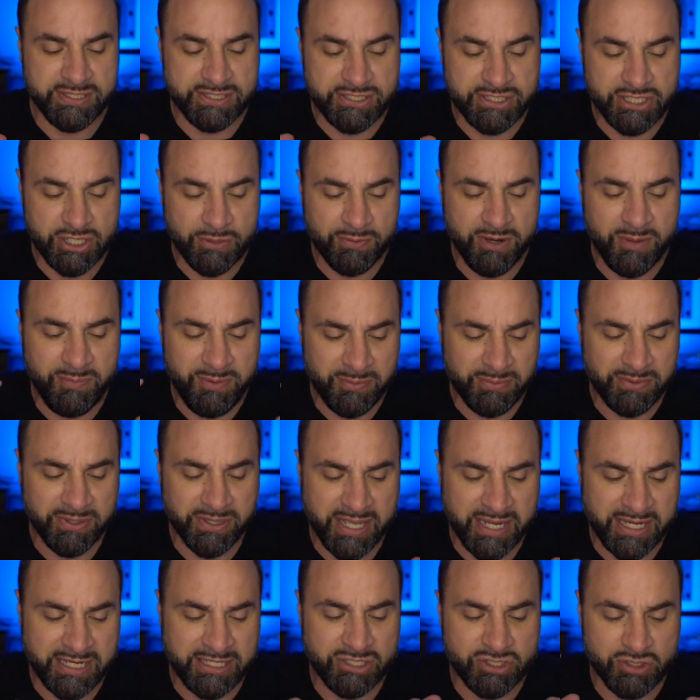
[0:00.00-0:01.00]
So many people
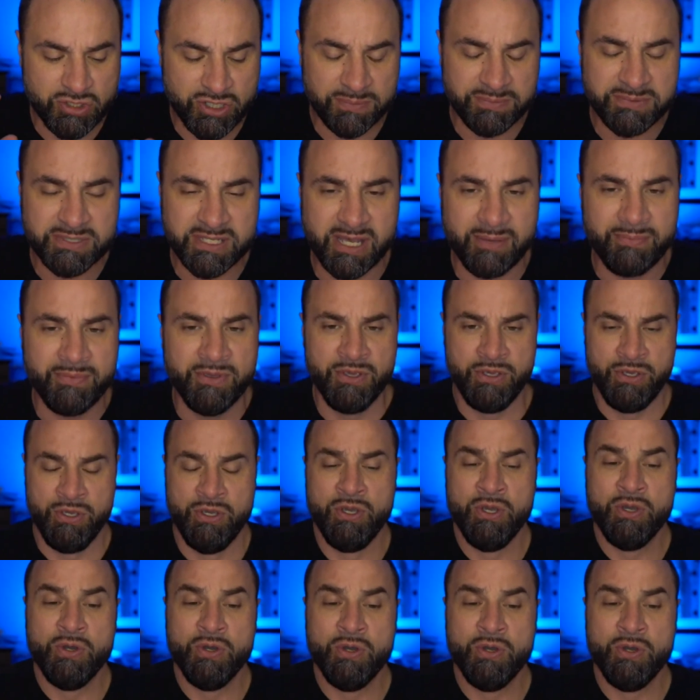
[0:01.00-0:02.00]
getting tripped up
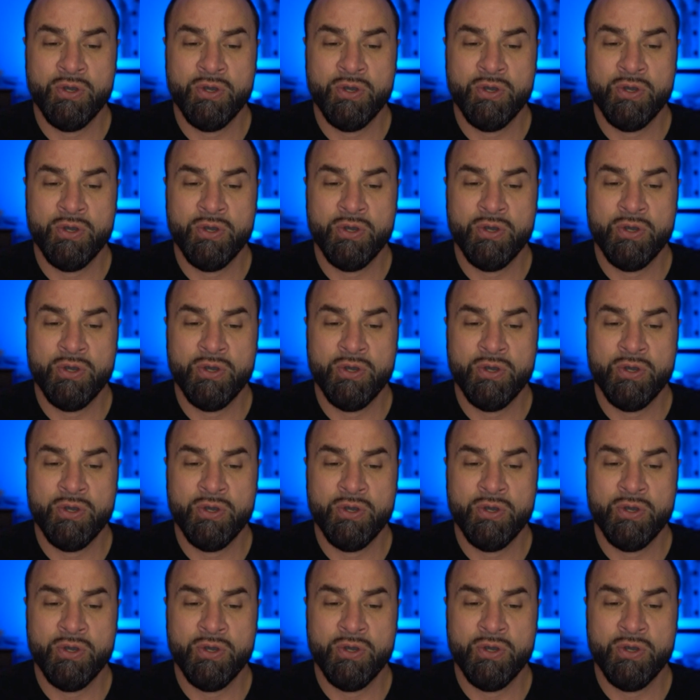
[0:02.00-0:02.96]
with so many